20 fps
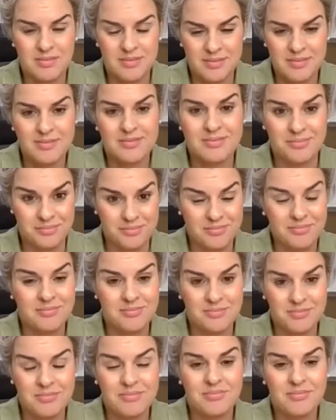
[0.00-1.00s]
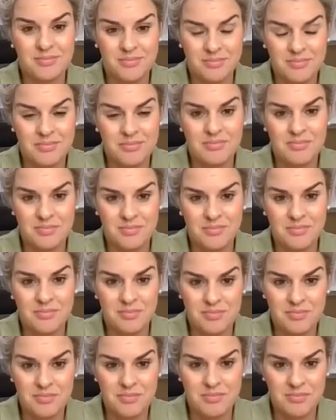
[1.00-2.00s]

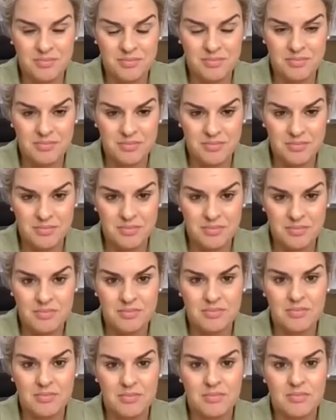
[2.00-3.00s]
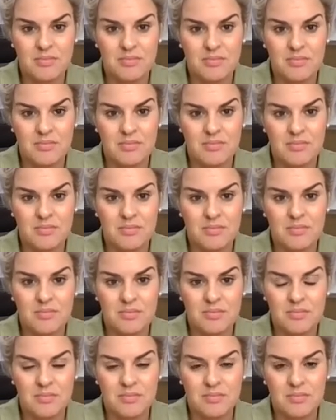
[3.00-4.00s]

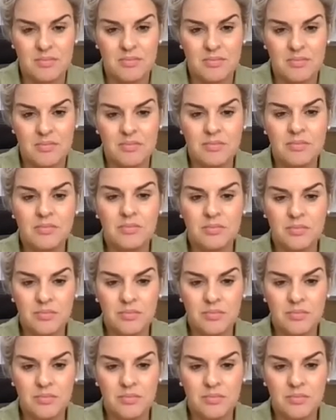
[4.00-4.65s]
(silent)